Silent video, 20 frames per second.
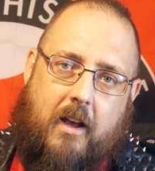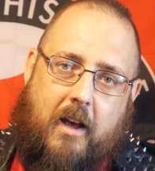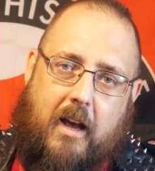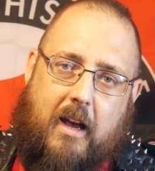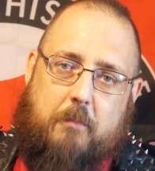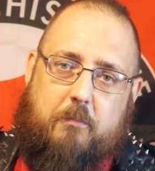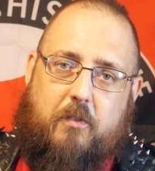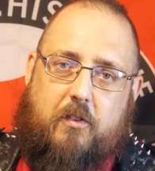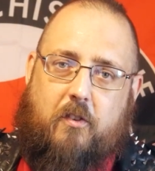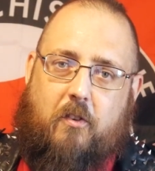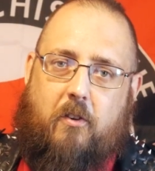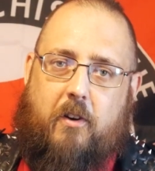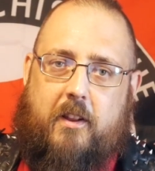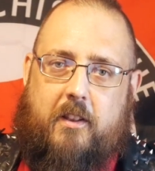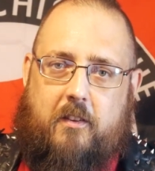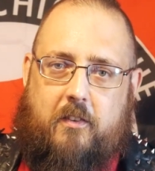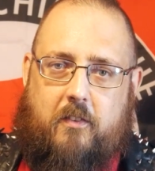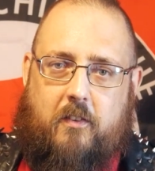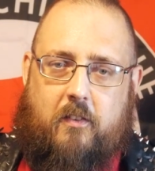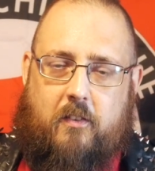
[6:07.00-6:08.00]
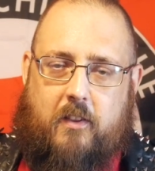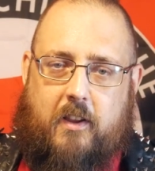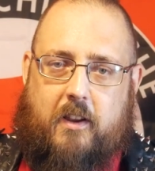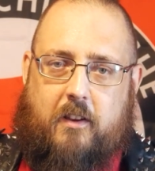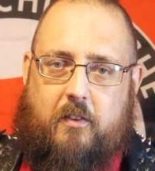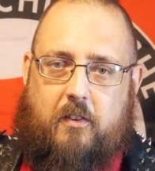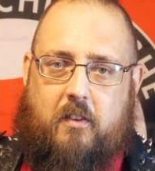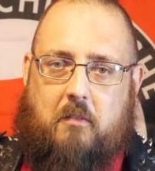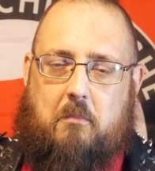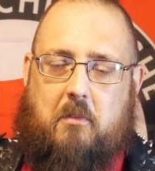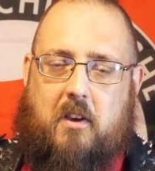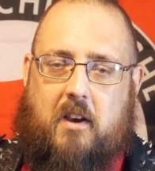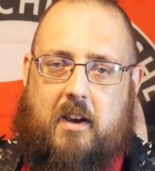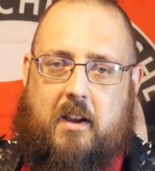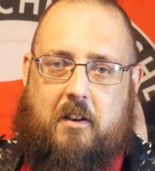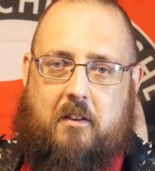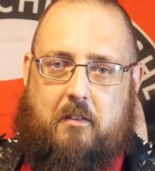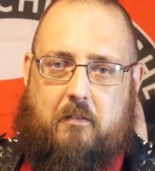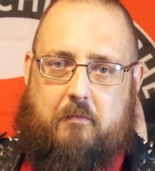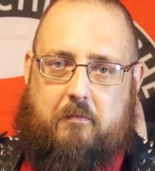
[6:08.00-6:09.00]
I'm sorry, this is like some
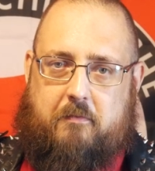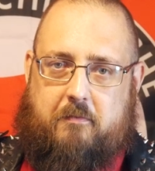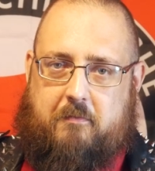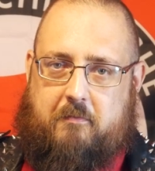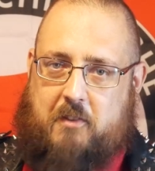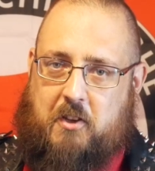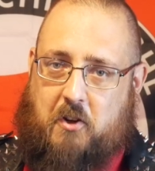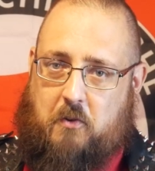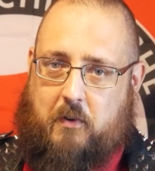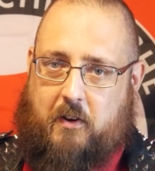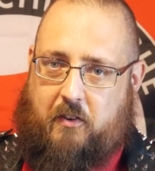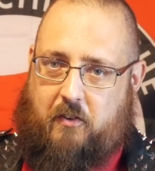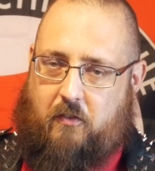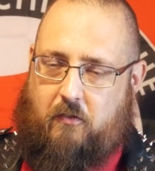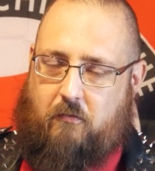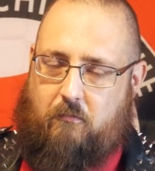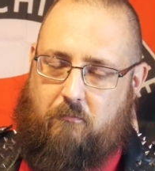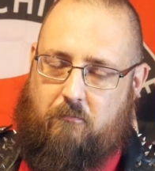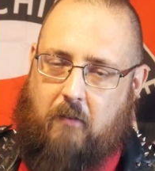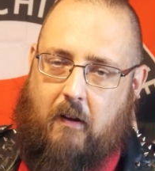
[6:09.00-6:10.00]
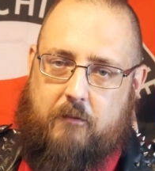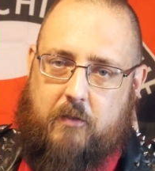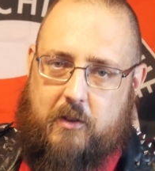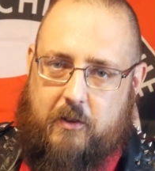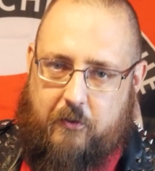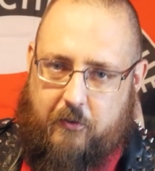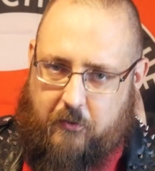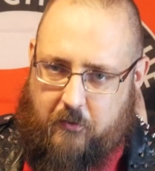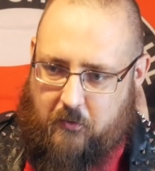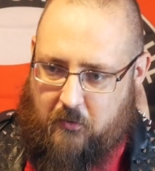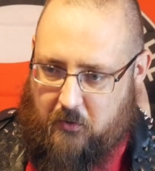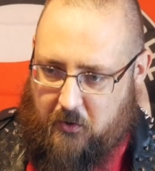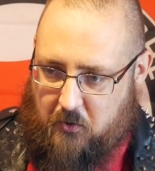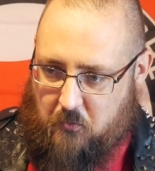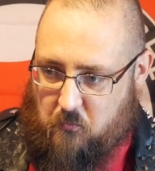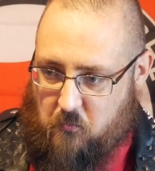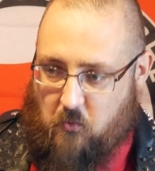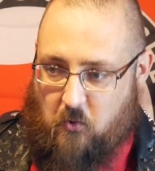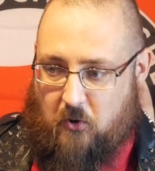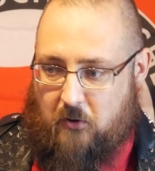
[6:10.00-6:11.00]
kind of U.S. Revolutionary
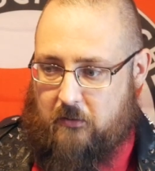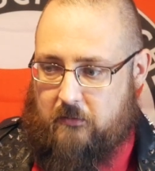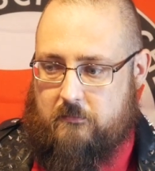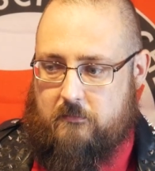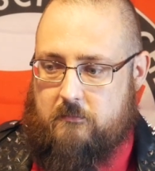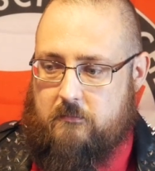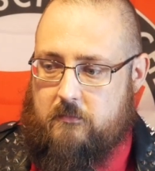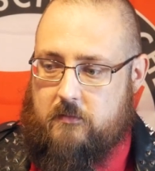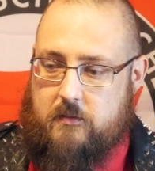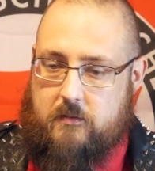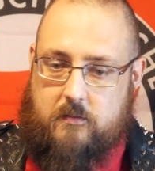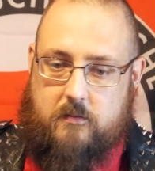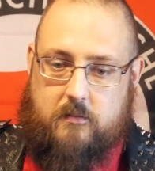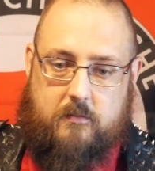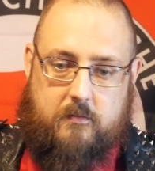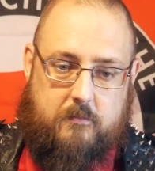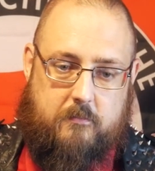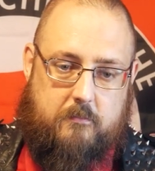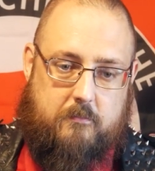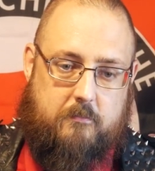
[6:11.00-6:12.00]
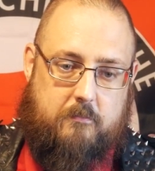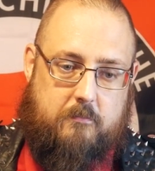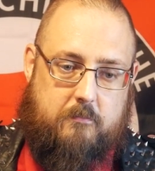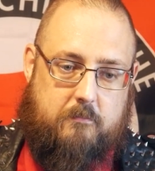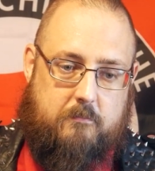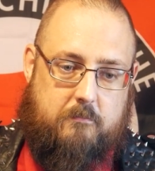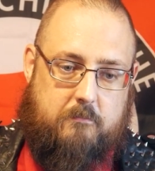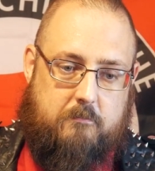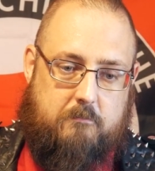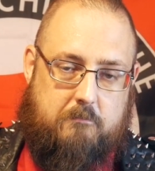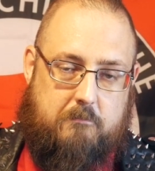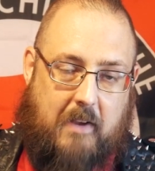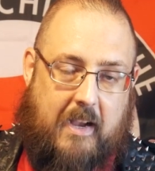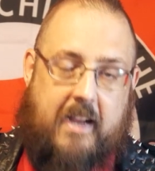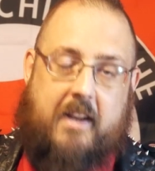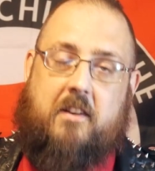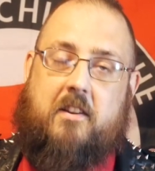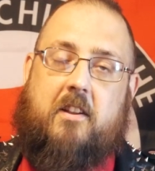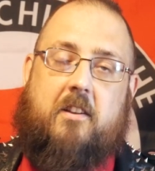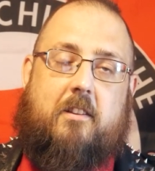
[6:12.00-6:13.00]
War
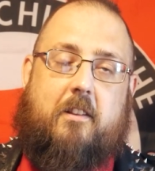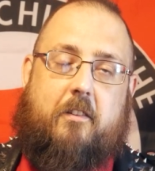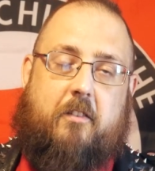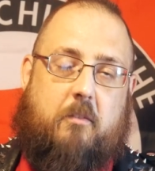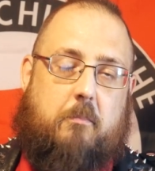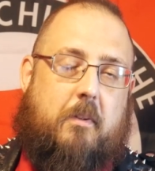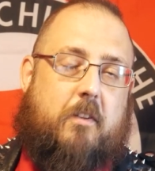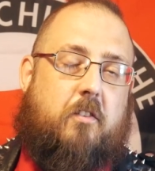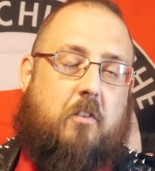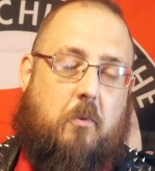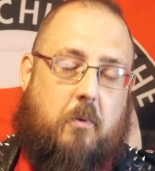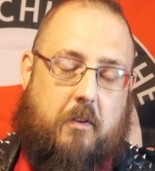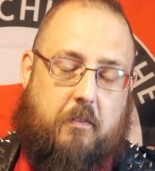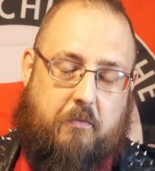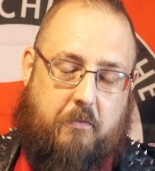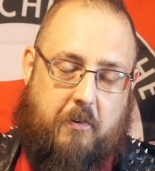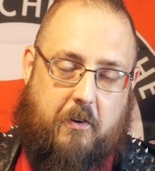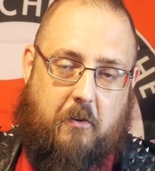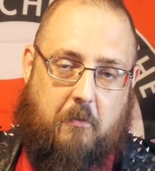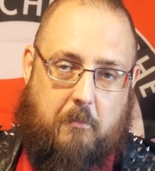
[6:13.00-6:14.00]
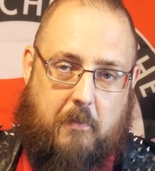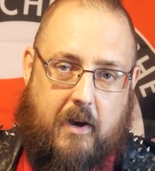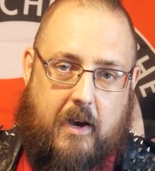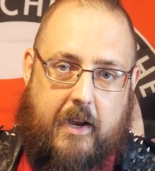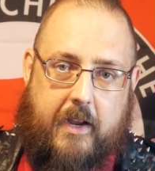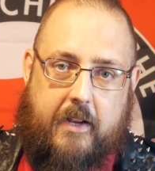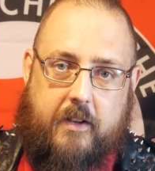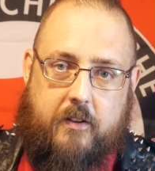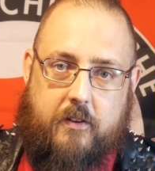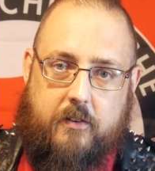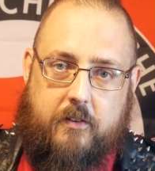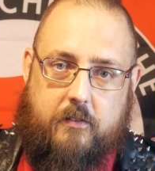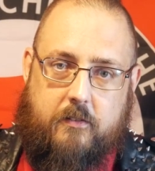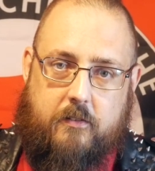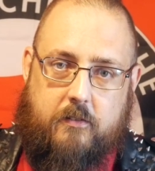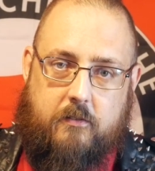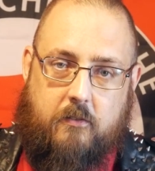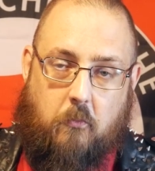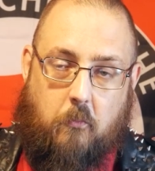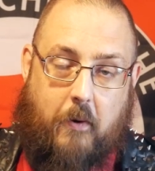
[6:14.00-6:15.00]
idealism that's going through your mind,
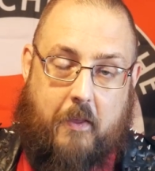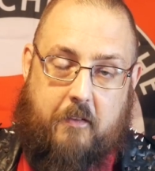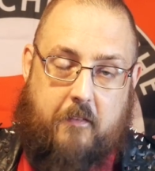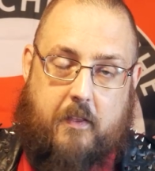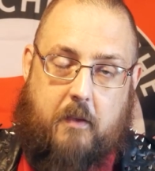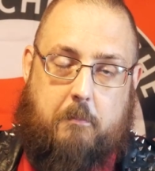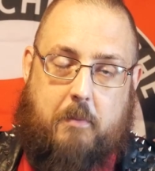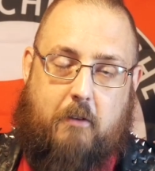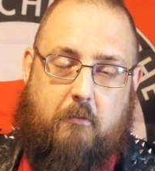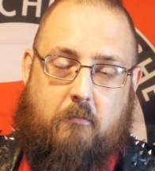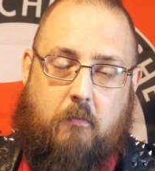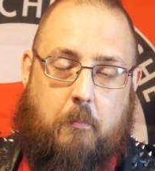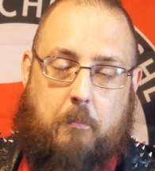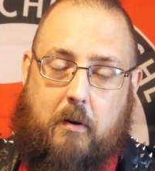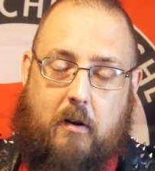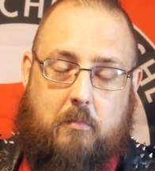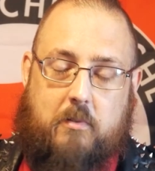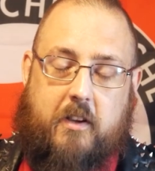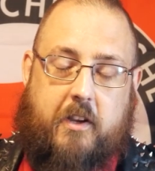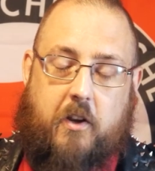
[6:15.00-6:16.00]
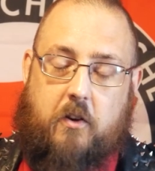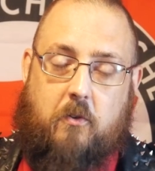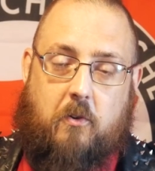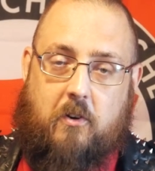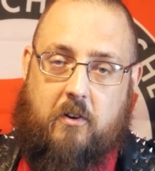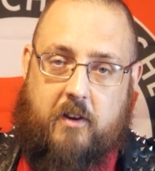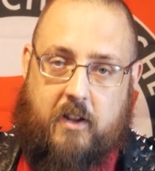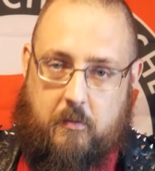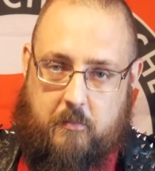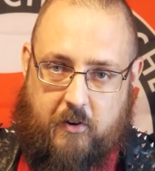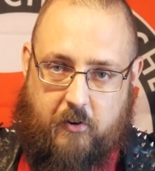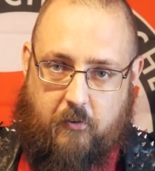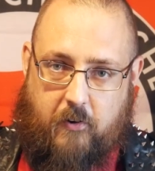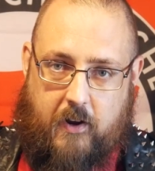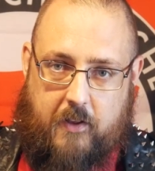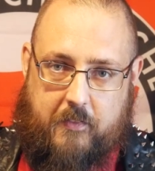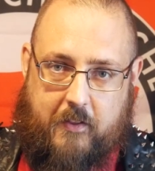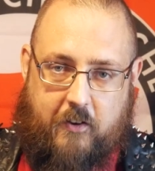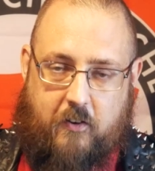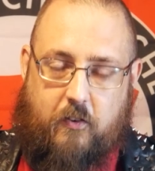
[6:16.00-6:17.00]
whether that be Republican or
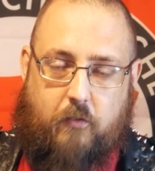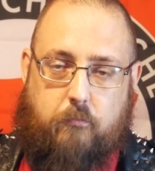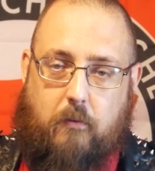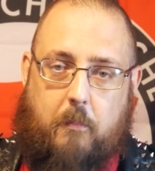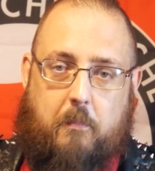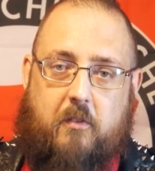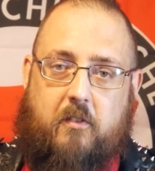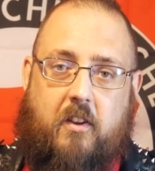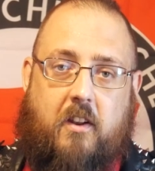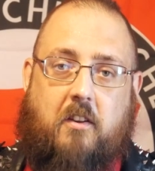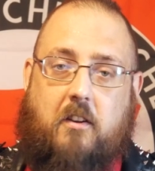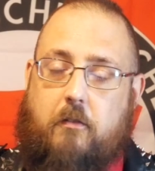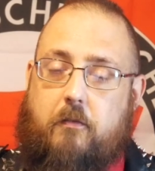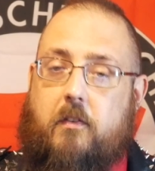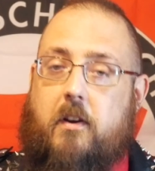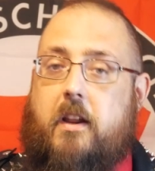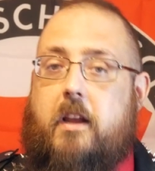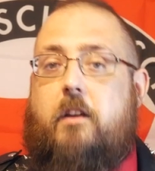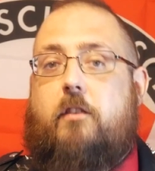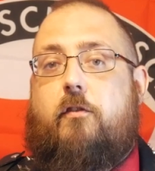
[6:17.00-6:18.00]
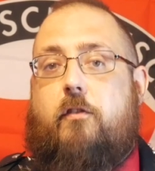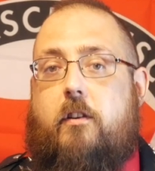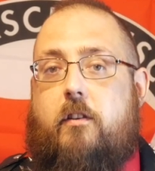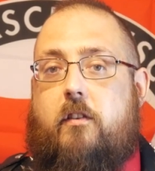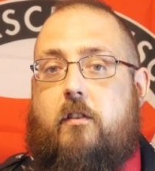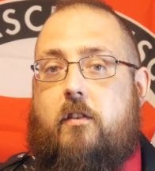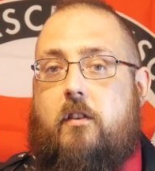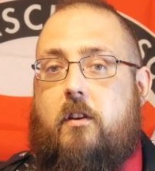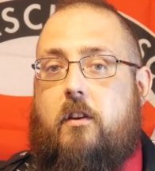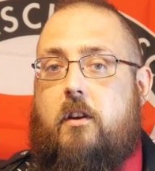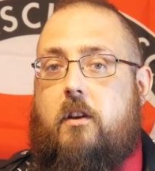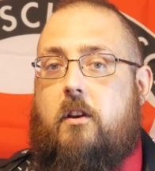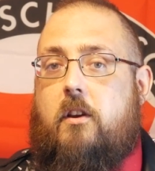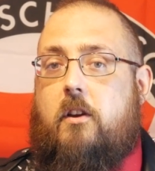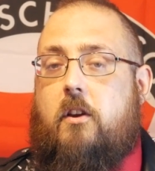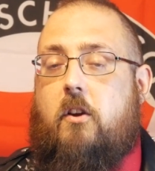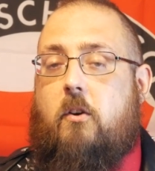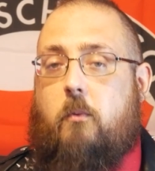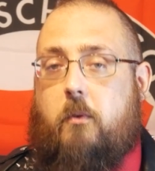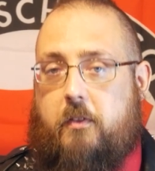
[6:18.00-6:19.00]
Democrat. They just represent different interests
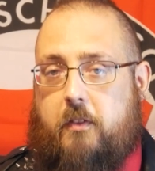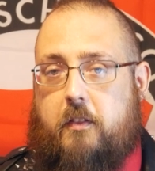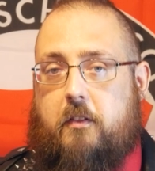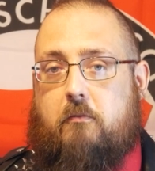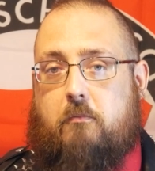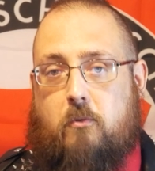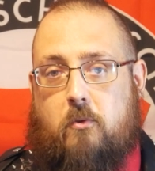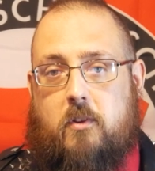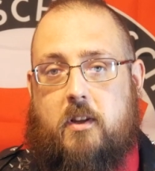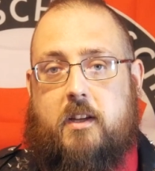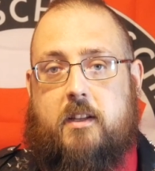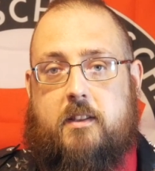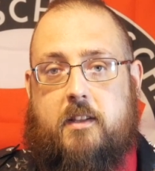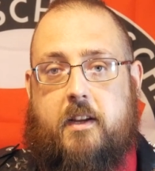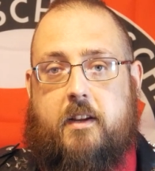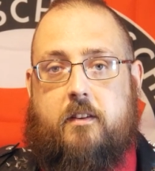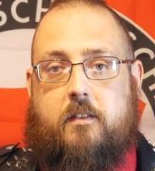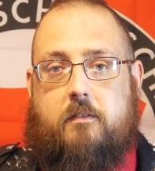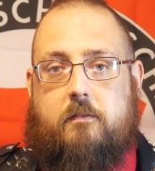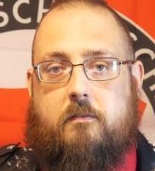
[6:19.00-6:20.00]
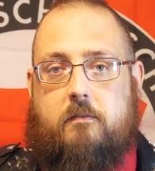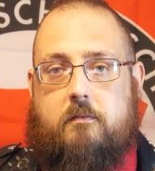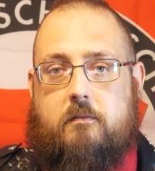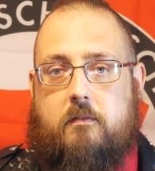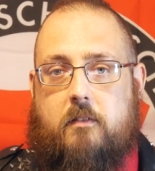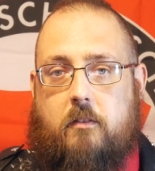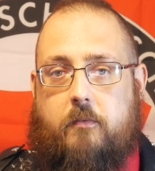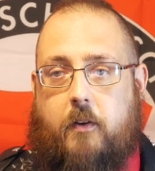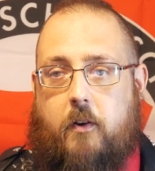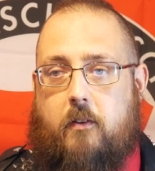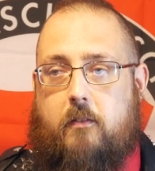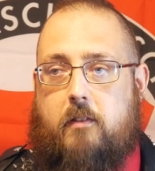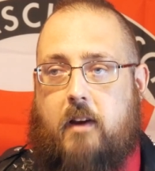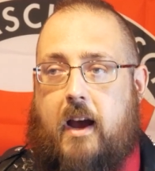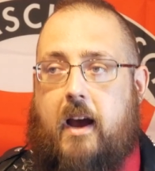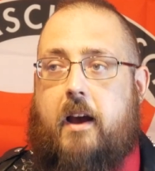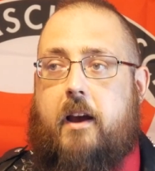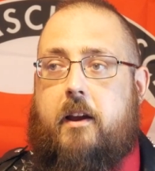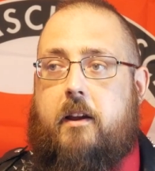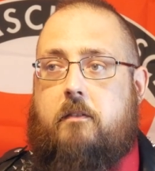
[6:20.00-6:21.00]
within the ruling elite, the very
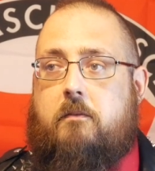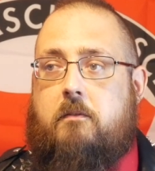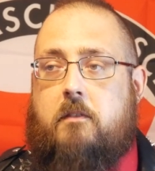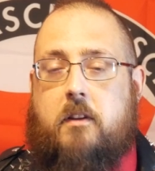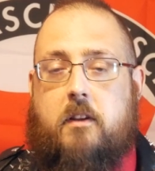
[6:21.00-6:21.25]
high